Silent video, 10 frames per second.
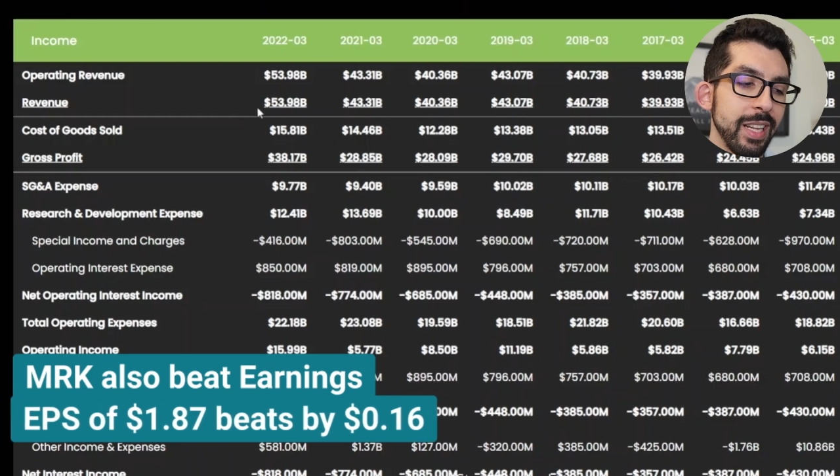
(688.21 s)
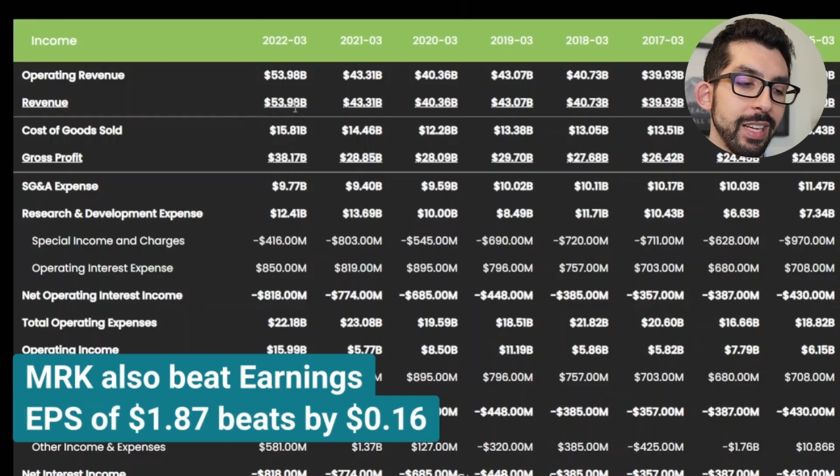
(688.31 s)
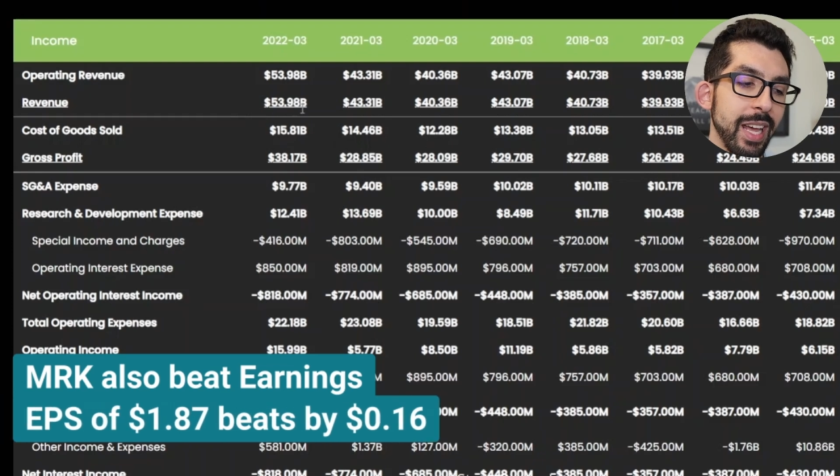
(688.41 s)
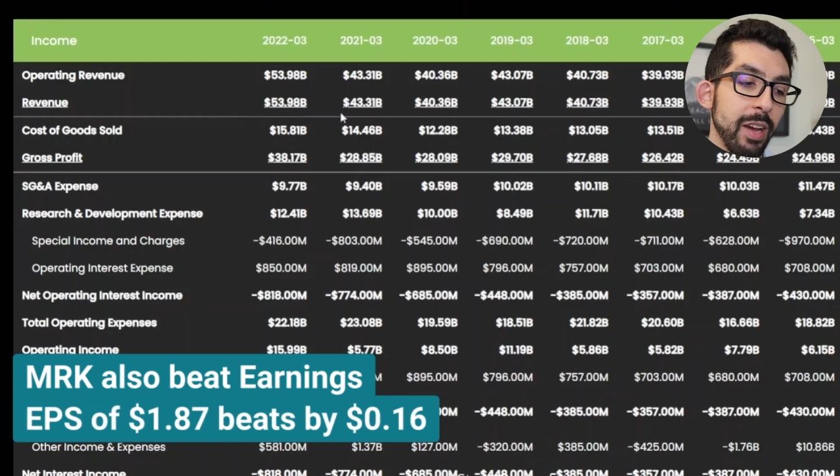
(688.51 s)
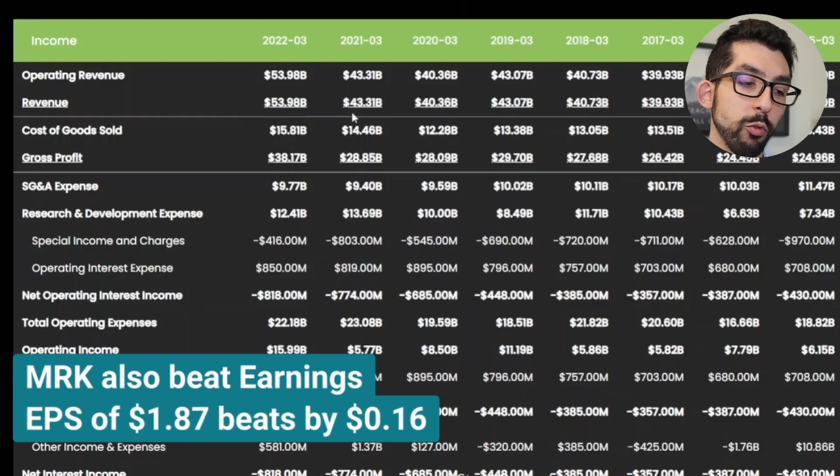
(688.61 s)

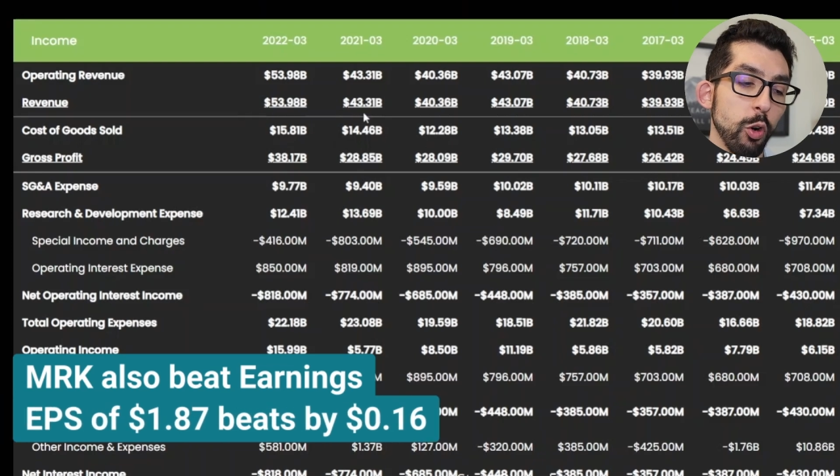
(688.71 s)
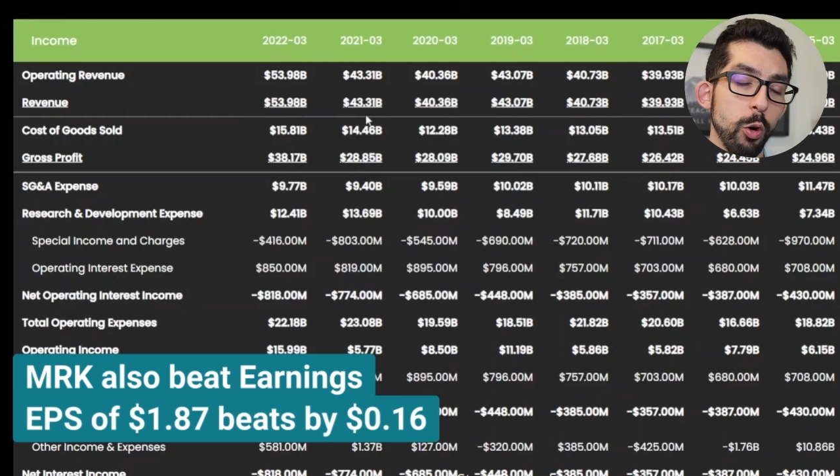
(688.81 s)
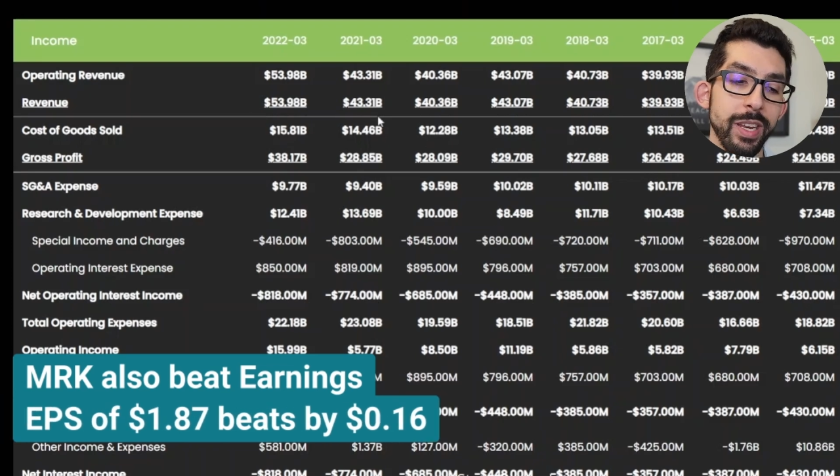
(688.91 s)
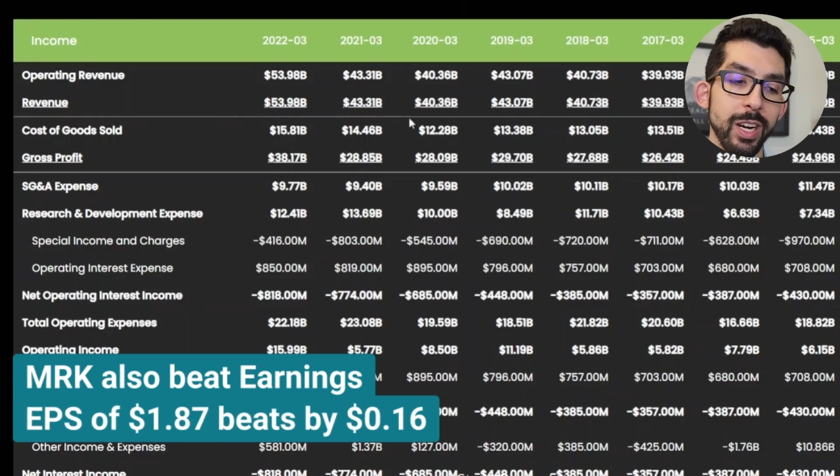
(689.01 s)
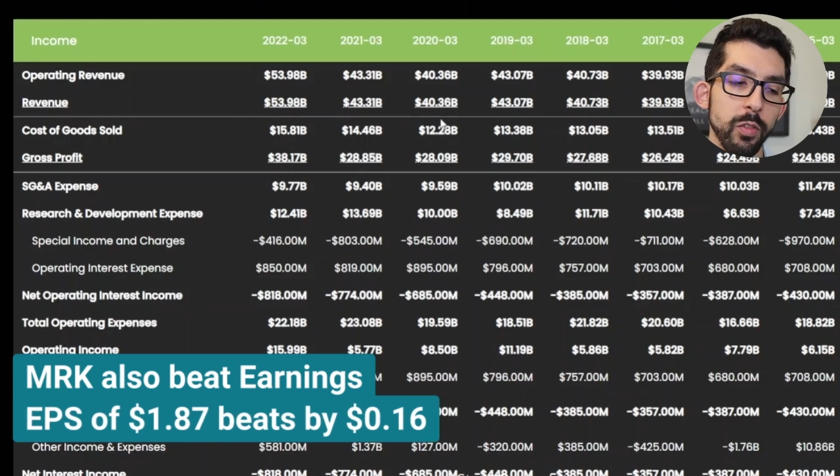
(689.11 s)
that they have
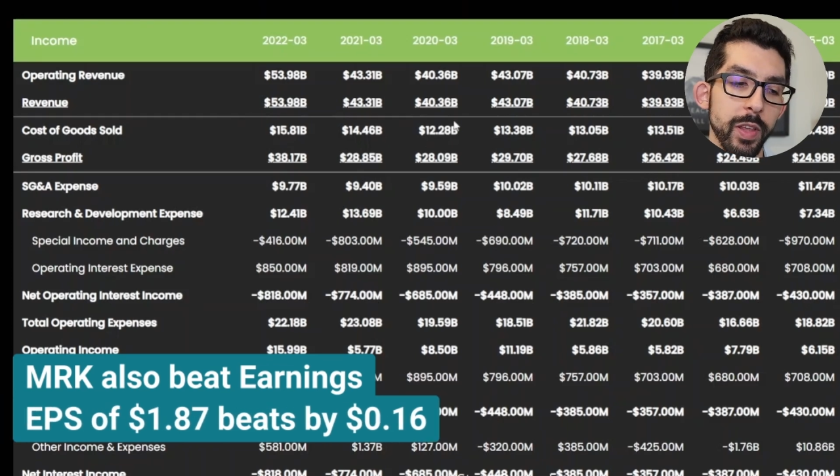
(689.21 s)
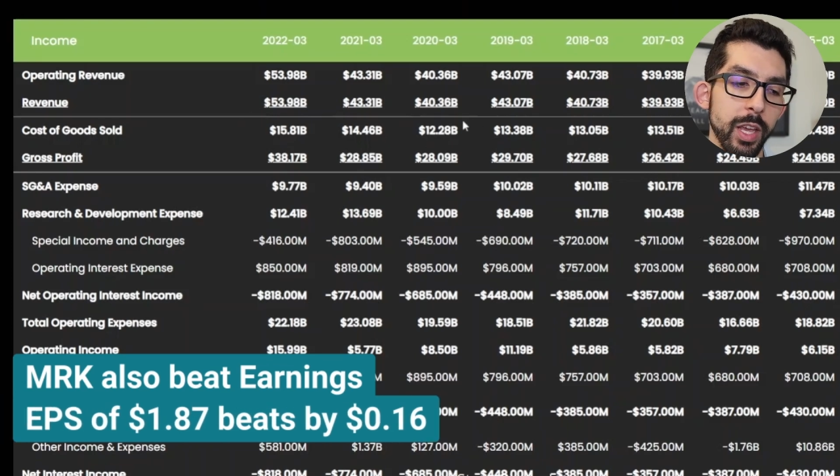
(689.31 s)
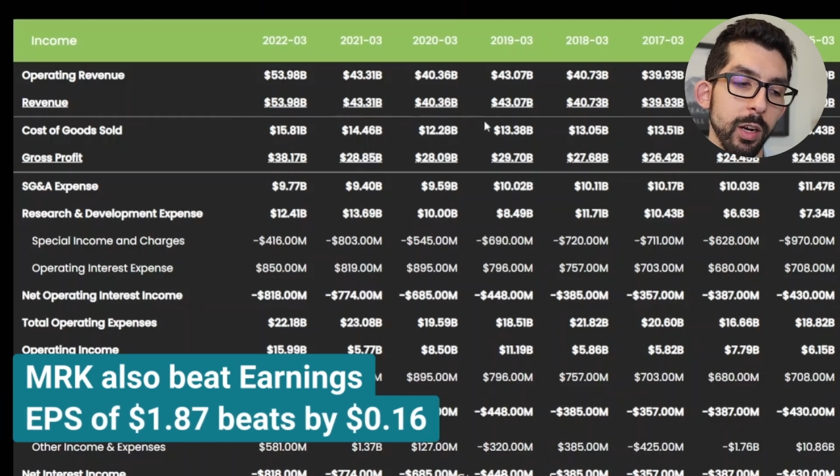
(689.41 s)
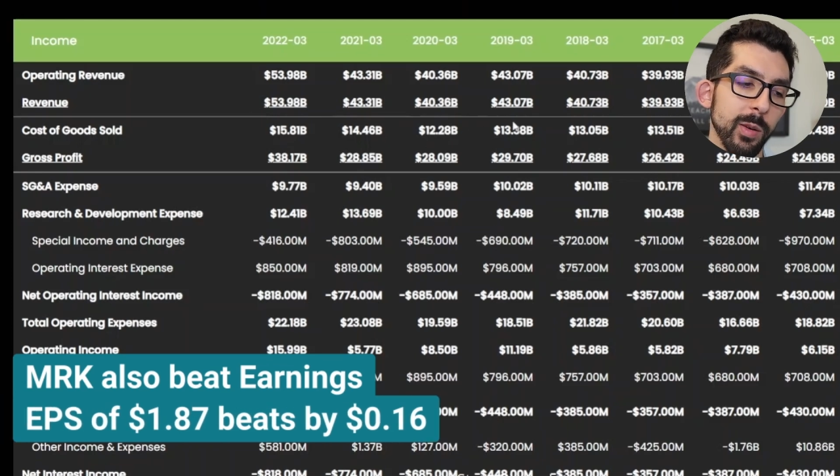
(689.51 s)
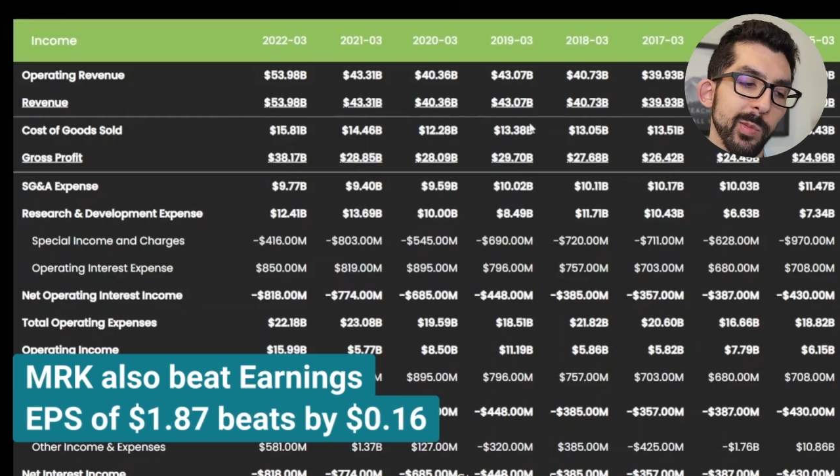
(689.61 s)
grown year over
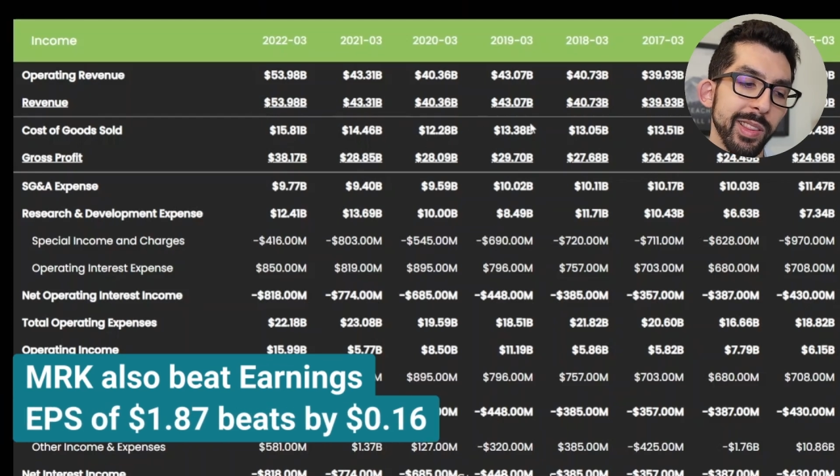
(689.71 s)
year